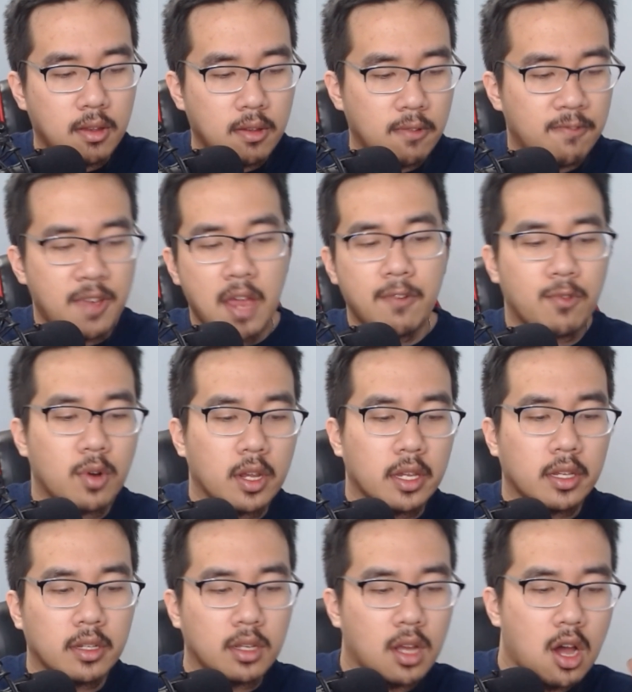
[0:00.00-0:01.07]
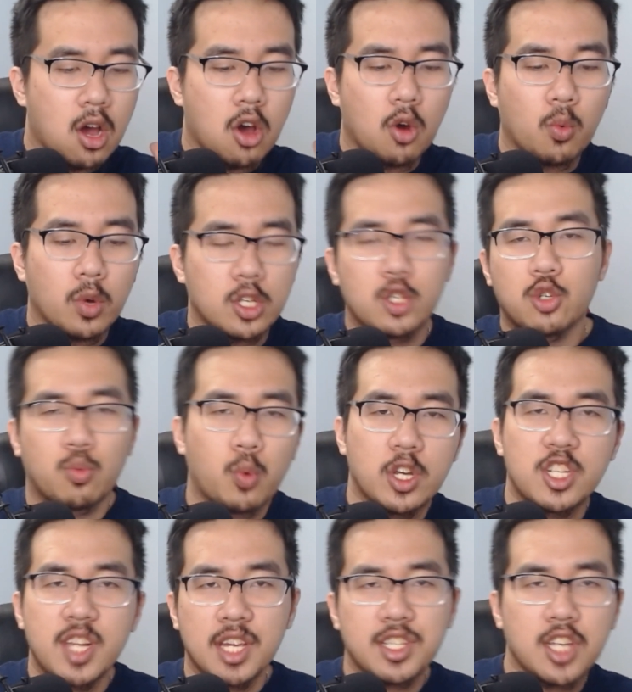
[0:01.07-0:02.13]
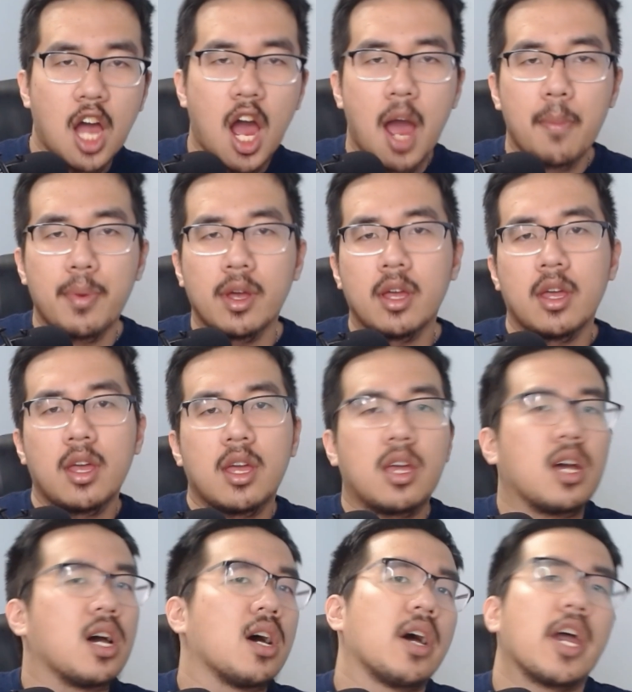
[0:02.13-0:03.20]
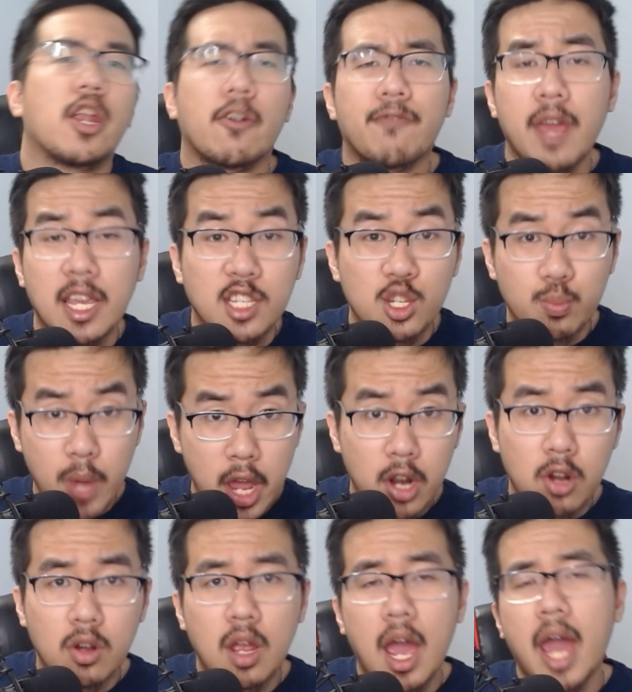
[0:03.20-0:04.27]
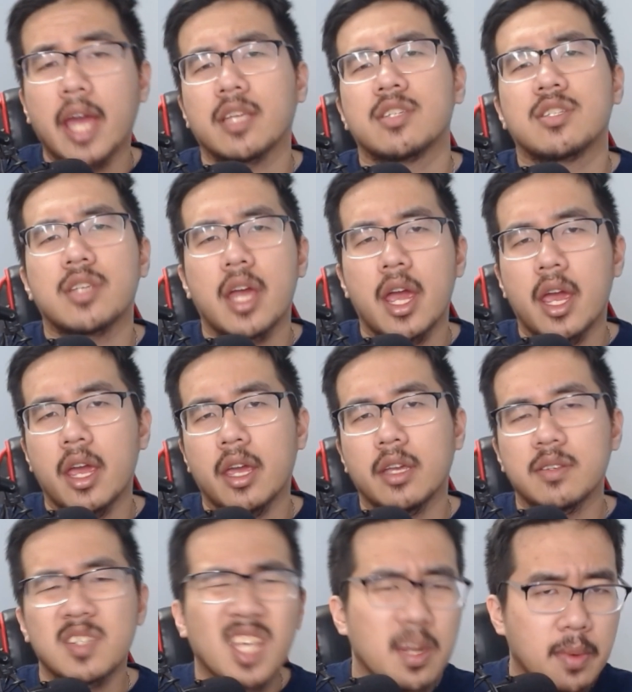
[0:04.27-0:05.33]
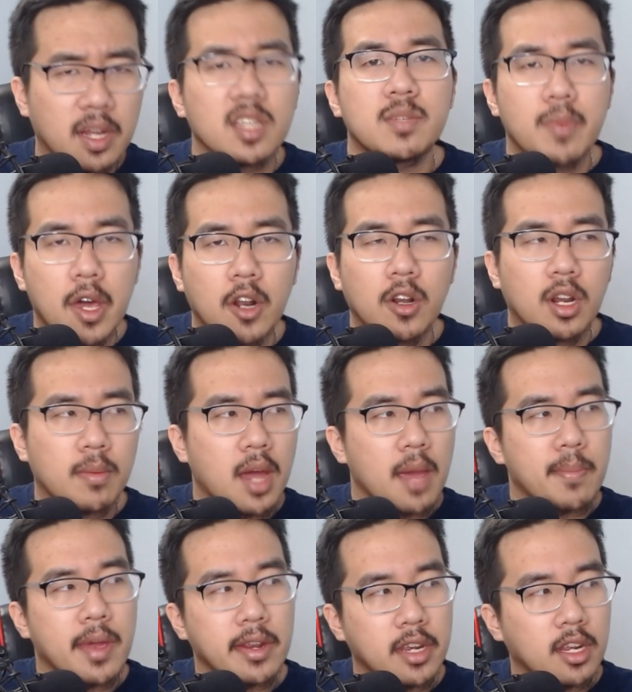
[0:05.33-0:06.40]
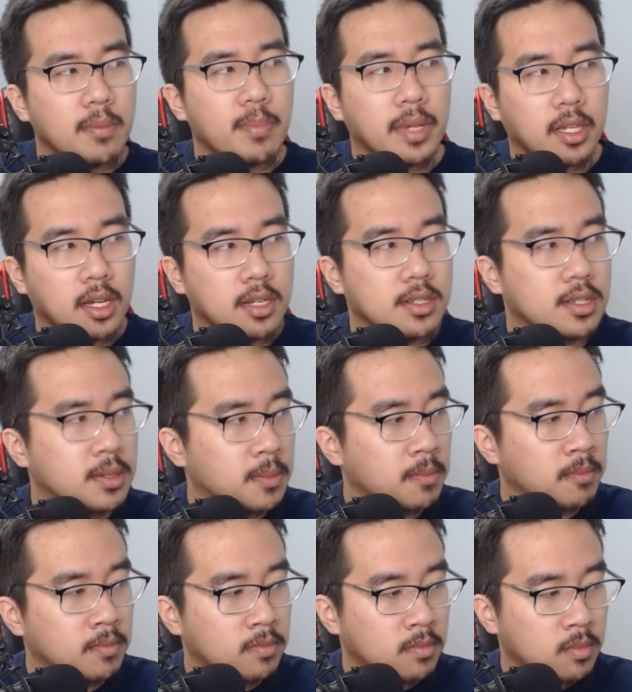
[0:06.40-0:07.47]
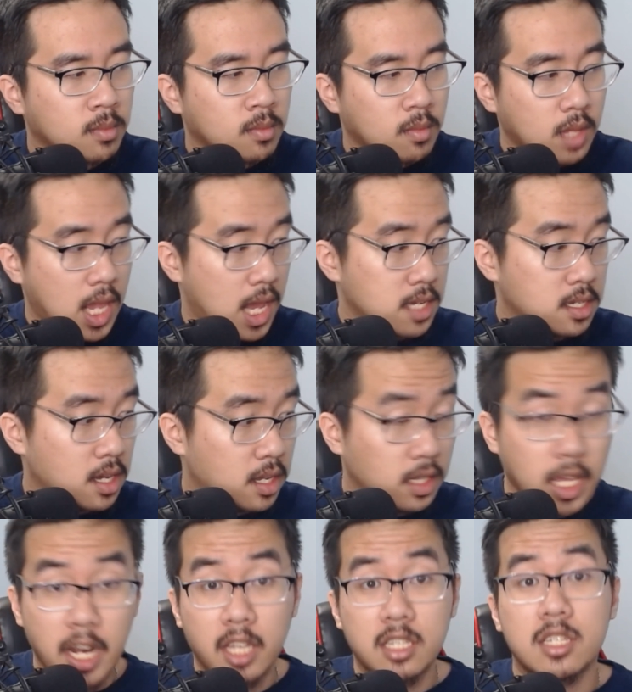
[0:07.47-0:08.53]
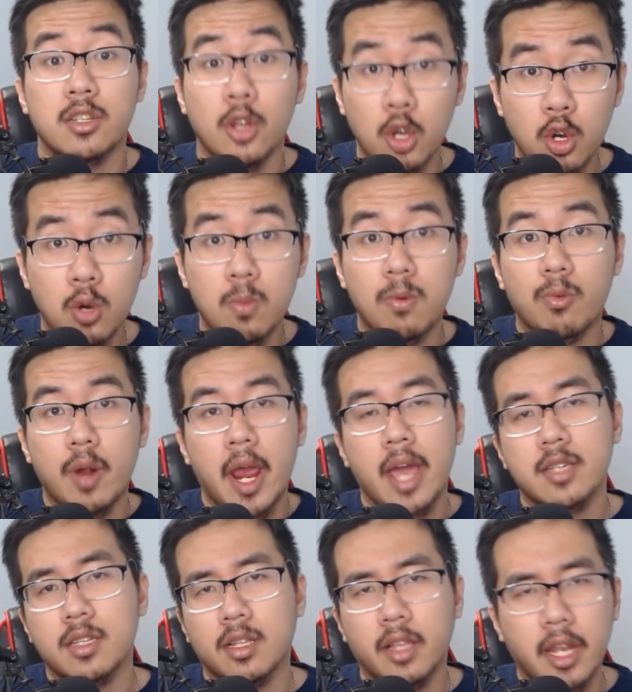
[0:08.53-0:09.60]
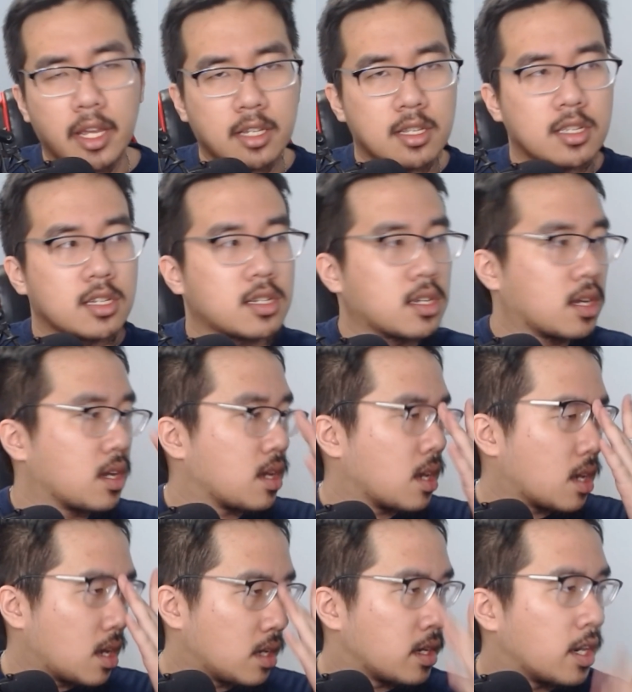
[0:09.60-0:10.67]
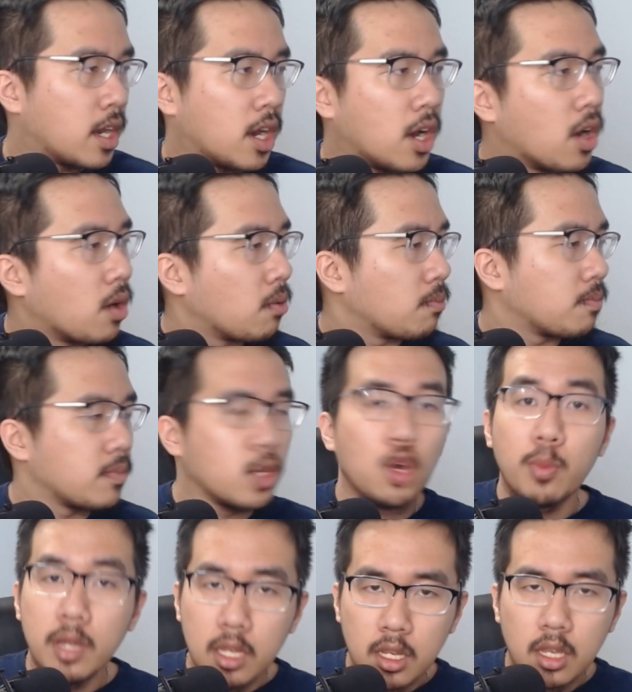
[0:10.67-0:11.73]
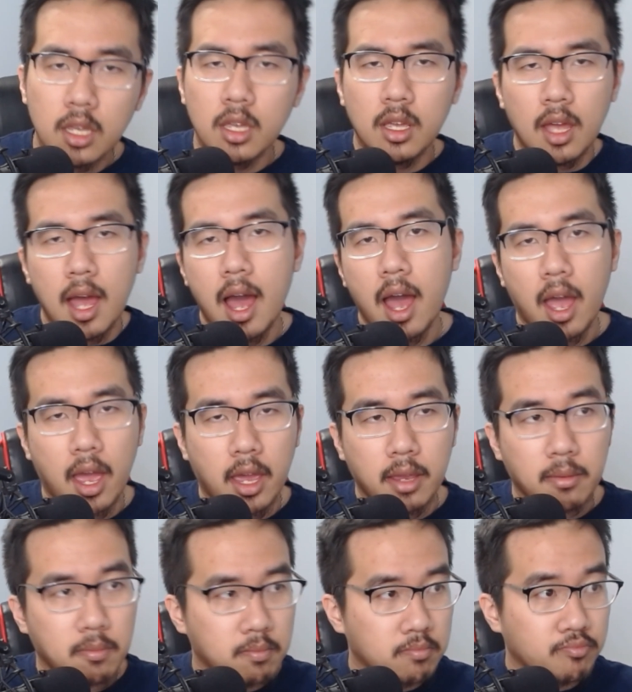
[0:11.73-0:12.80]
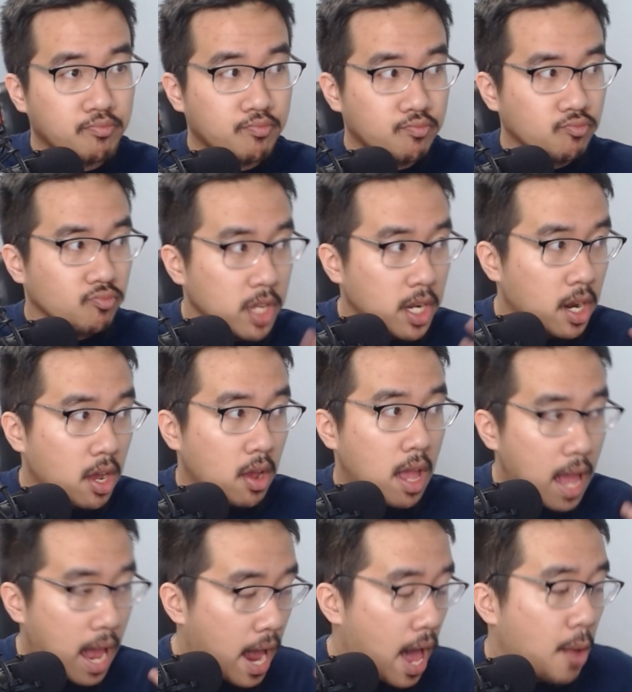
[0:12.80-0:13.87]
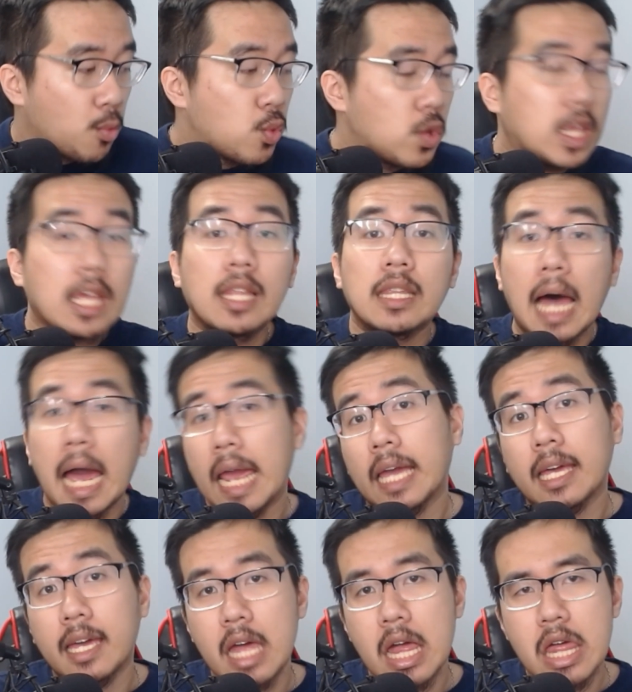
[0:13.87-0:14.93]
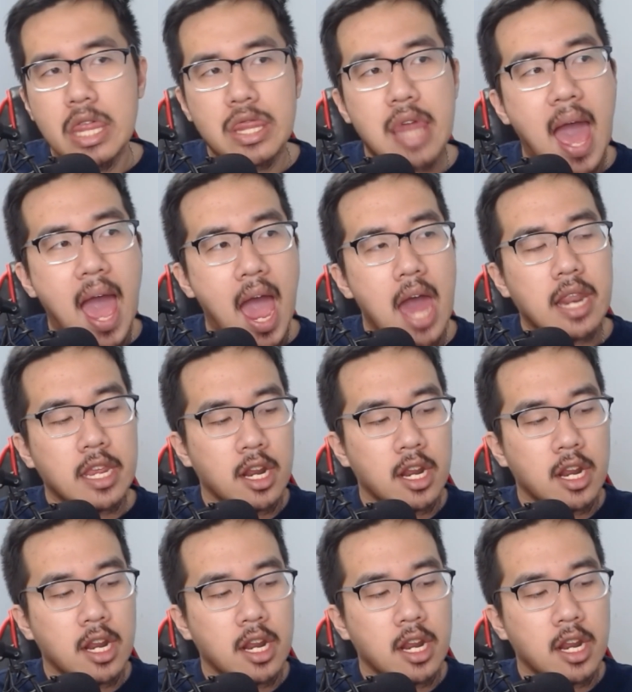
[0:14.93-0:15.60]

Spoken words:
favoring, which desktop interface is better, I'd say Cinnamon is better in my opinion, because as a Linux noob, right, as a Linux, newbie, I really like that,